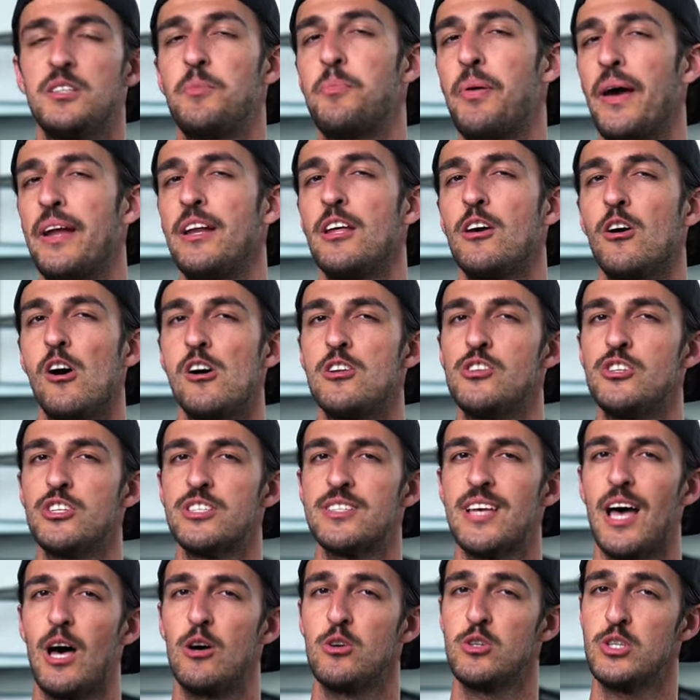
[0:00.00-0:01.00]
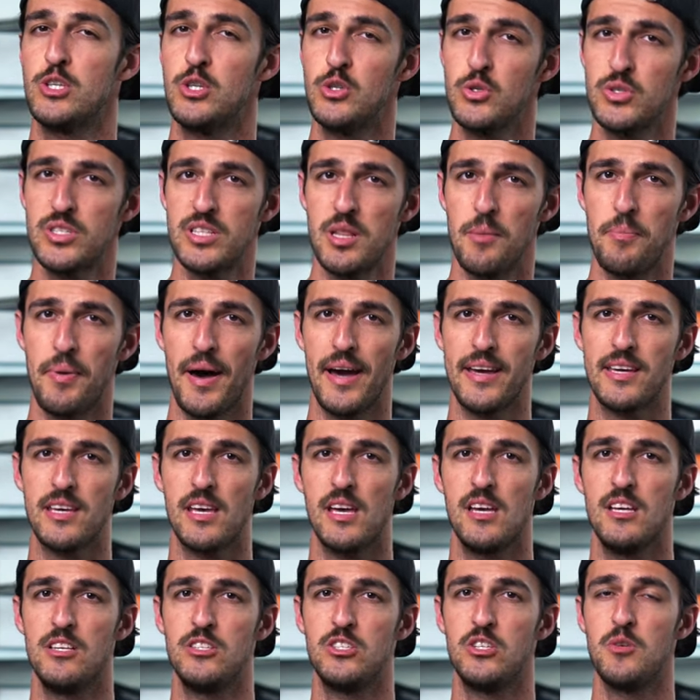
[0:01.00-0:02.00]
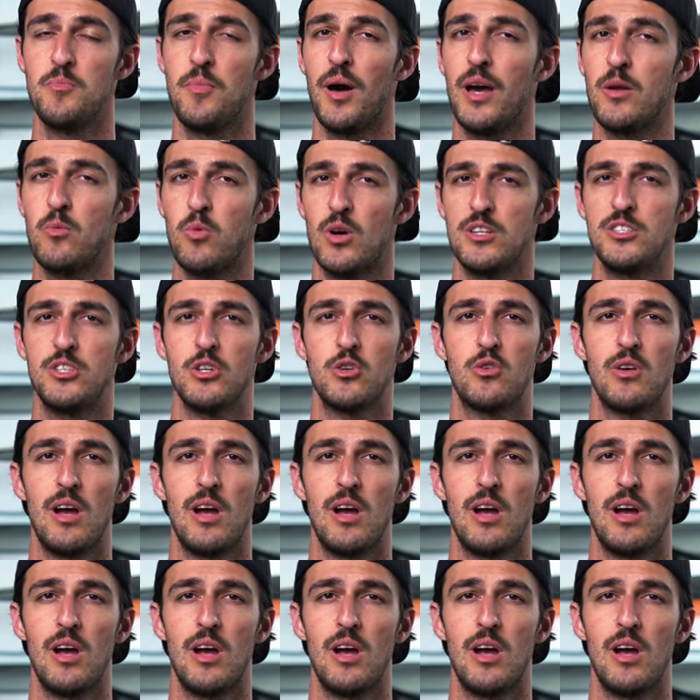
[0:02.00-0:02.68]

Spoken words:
Depending on just how used the bike is, you might want to